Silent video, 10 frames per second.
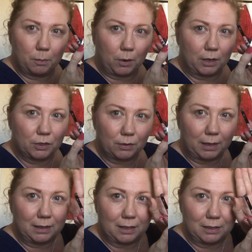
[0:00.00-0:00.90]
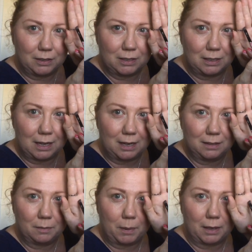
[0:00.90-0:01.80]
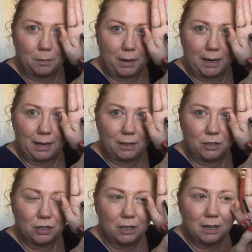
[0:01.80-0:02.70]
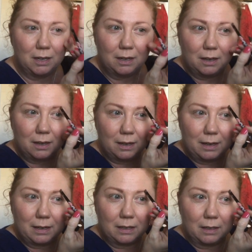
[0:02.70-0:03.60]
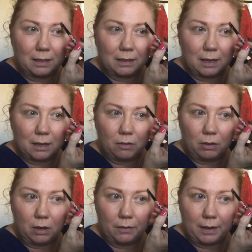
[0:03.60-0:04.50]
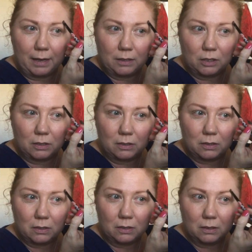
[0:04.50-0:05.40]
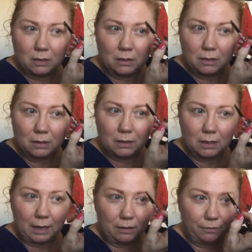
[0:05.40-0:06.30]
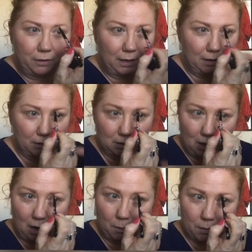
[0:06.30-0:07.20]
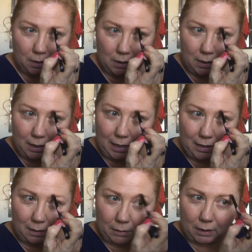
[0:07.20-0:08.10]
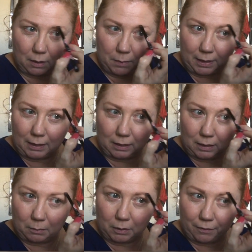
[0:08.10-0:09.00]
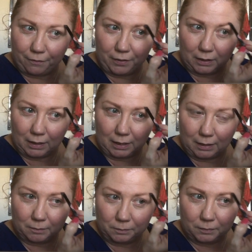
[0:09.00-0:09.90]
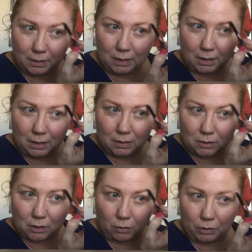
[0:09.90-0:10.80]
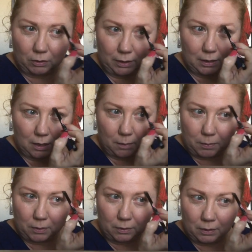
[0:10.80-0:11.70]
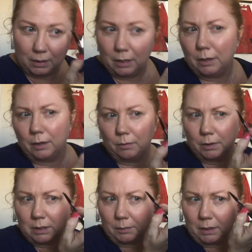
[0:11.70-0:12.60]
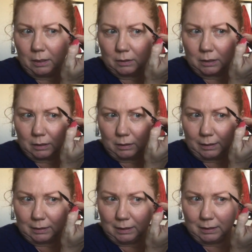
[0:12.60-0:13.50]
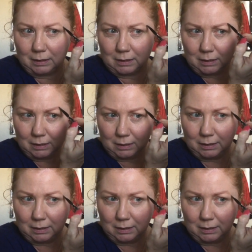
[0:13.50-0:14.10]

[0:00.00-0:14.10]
the brush right there. You see that? The bottom edge, and let that go along the edges and fill out the top. And then I'm going to come back in and I'm going to fill it in. So you'll end up with something that looks a little like this.